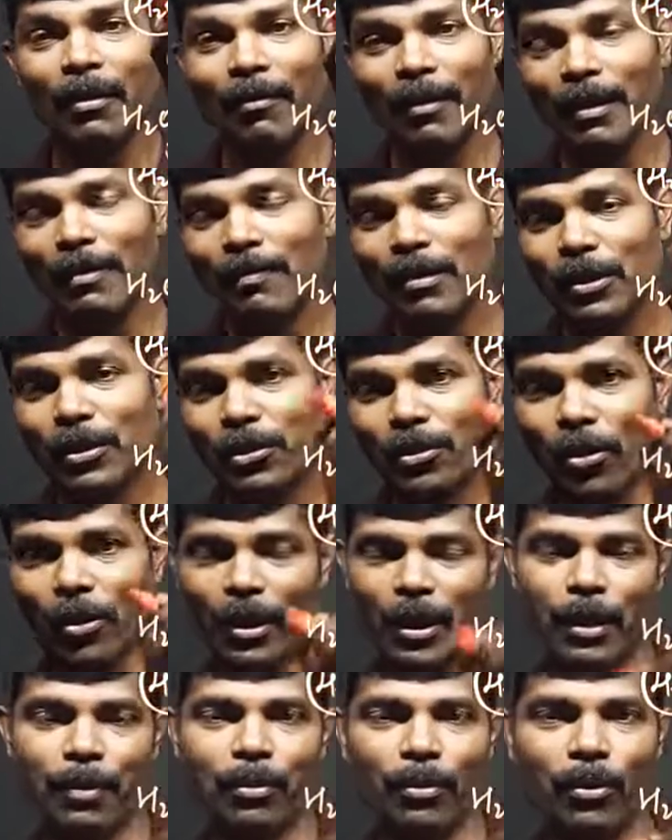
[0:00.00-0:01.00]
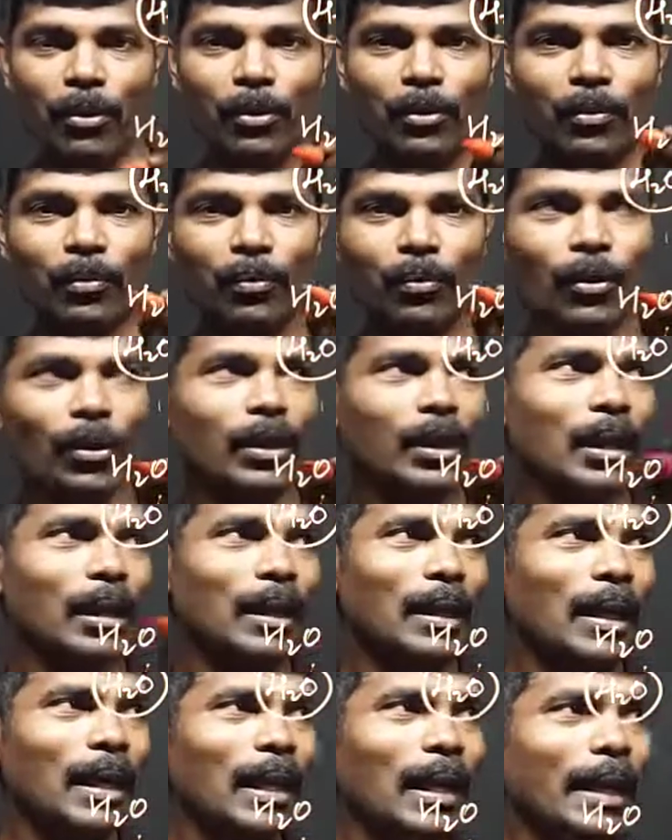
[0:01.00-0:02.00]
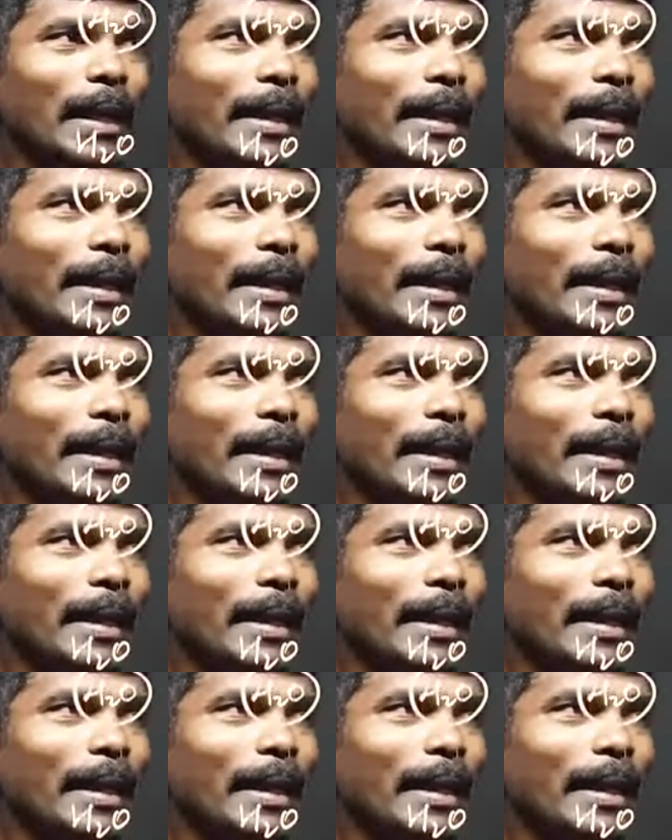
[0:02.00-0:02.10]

When we talk about water,